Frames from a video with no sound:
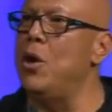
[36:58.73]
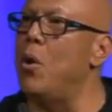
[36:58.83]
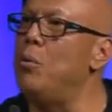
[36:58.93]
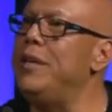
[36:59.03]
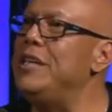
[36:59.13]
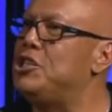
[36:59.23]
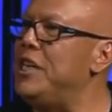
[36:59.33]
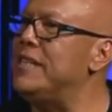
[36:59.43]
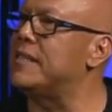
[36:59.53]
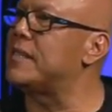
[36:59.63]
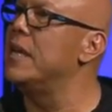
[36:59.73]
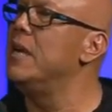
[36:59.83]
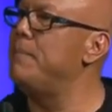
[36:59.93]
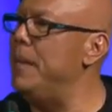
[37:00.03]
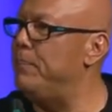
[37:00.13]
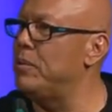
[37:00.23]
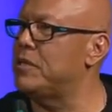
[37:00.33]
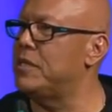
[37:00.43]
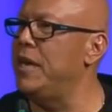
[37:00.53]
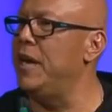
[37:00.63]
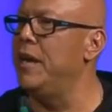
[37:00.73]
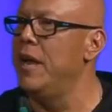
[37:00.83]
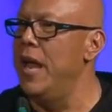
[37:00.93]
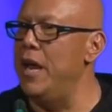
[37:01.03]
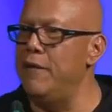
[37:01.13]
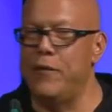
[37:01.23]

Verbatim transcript: only Jesus people see? And if you're